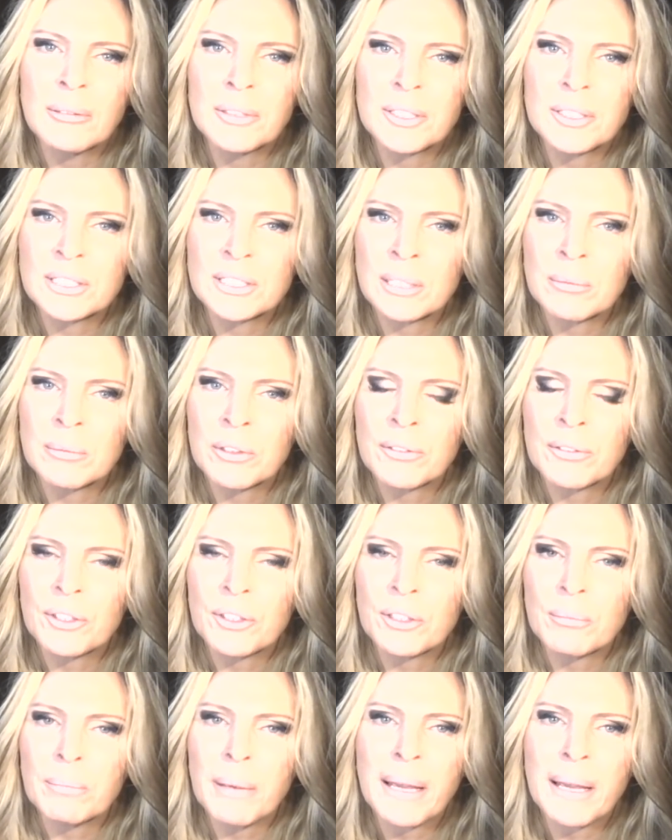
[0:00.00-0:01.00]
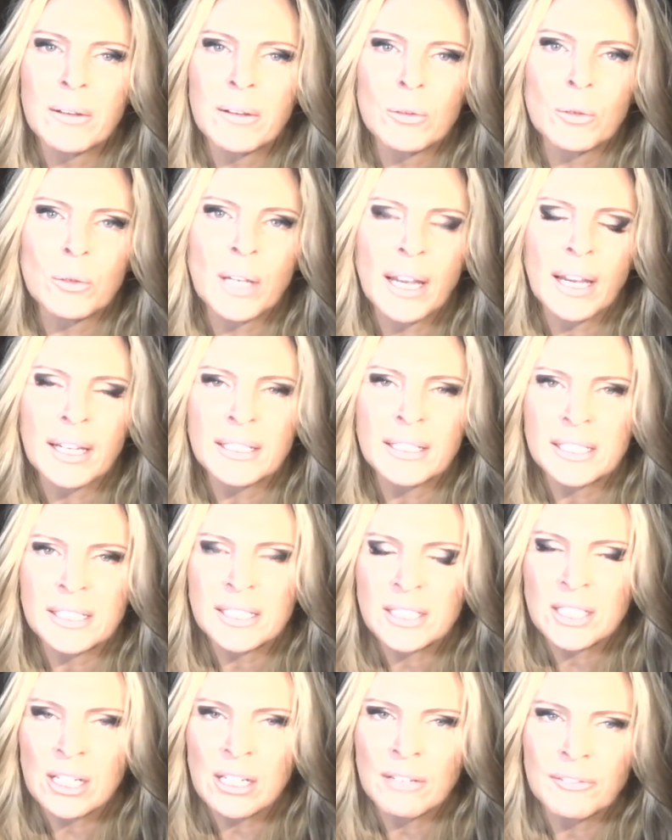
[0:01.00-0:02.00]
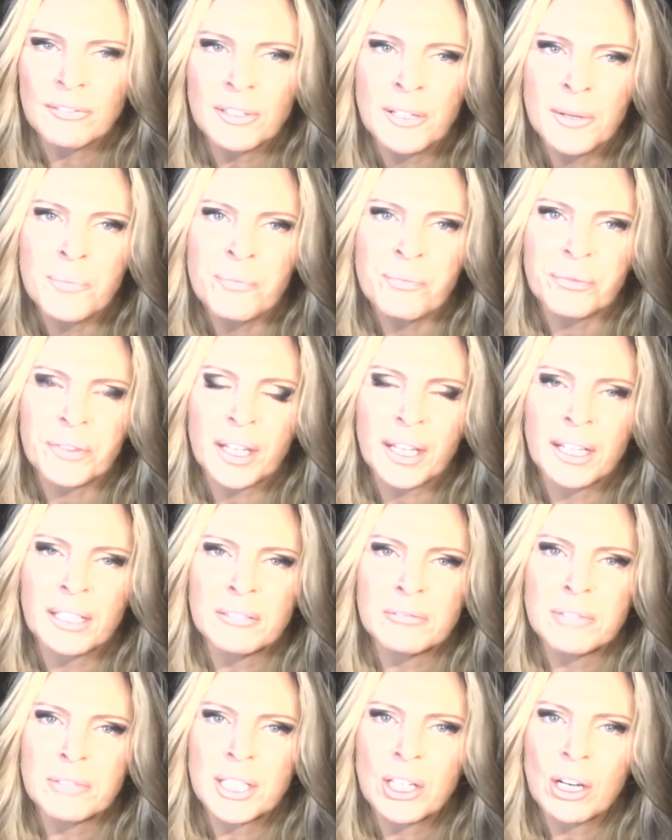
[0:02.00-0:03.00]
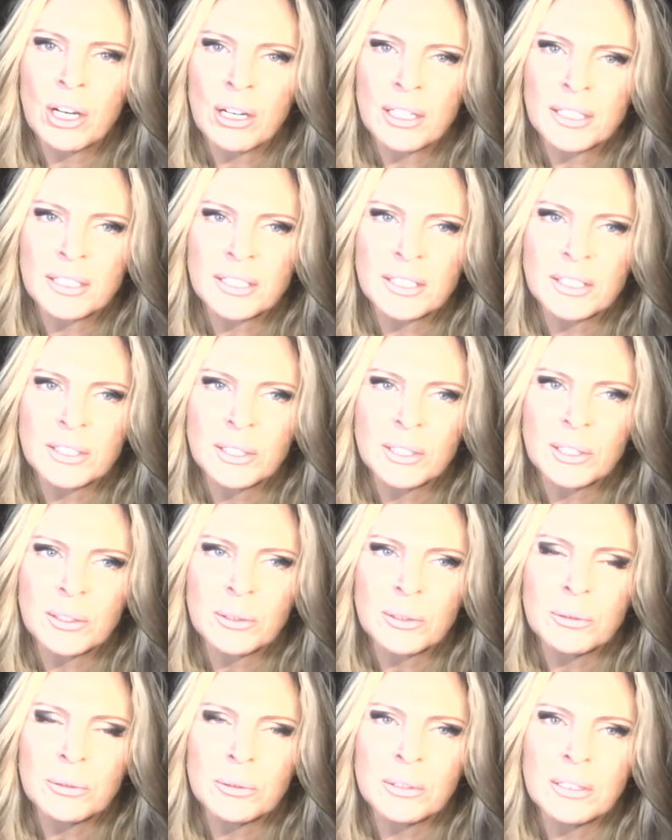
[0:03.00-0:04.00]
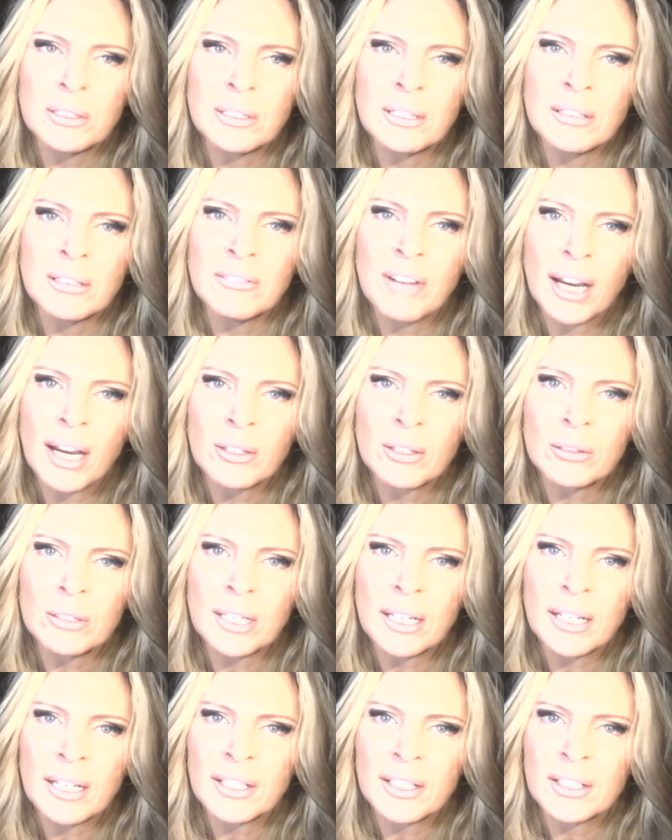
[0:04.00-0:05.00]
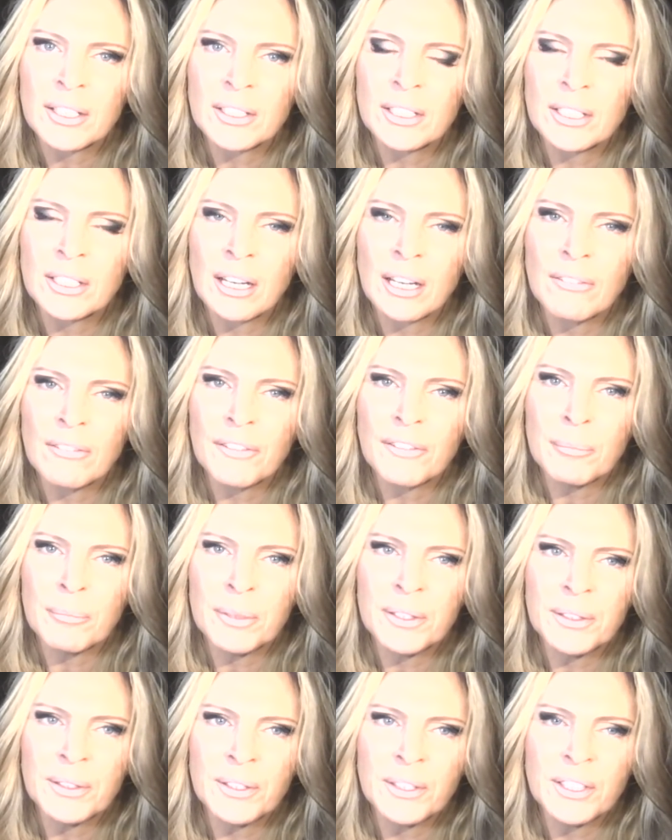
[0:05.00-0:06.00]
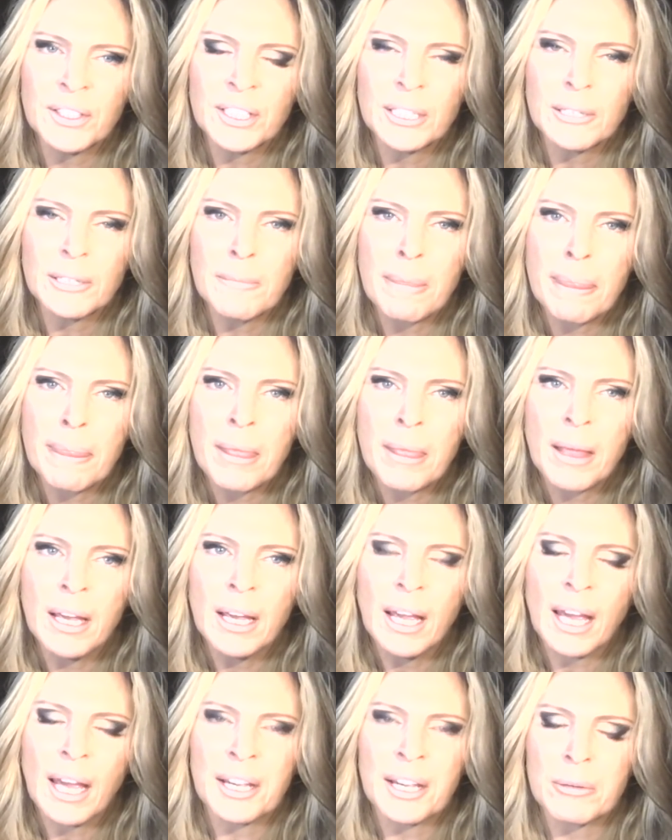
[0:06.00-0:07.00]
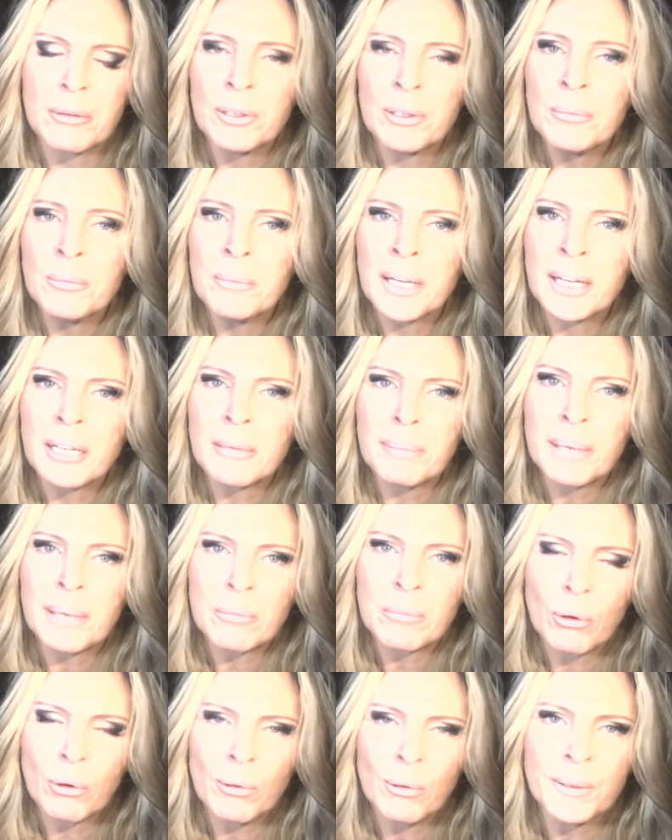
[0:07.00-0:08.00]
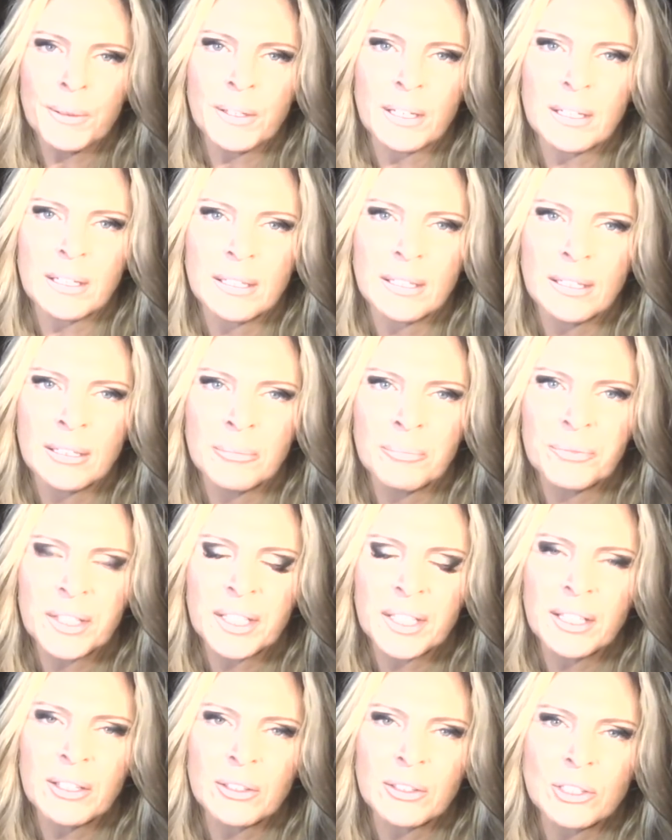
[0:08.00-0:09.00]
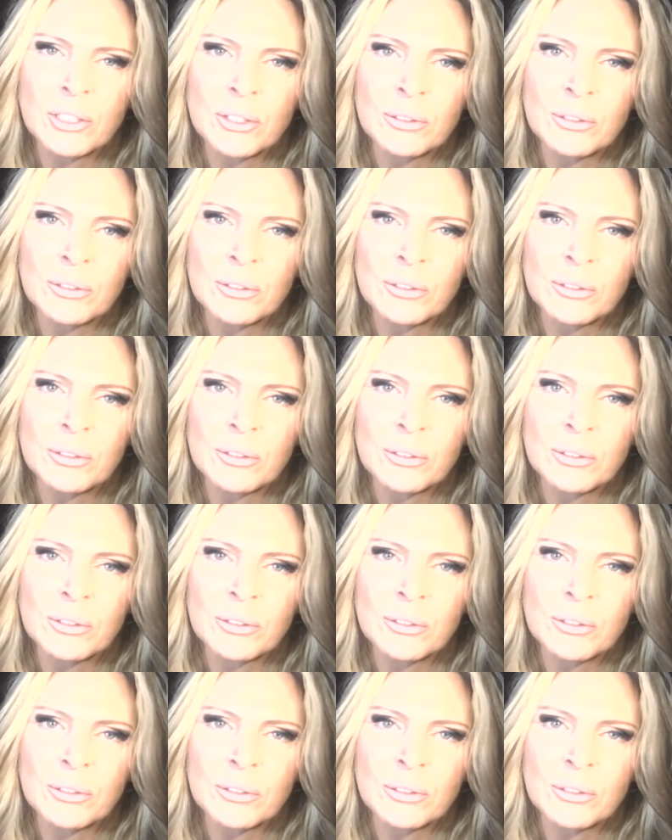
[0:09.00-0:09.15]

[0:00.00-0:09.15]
some of the pedogate stuff, in regards to violated femininity. And I want to make a big point here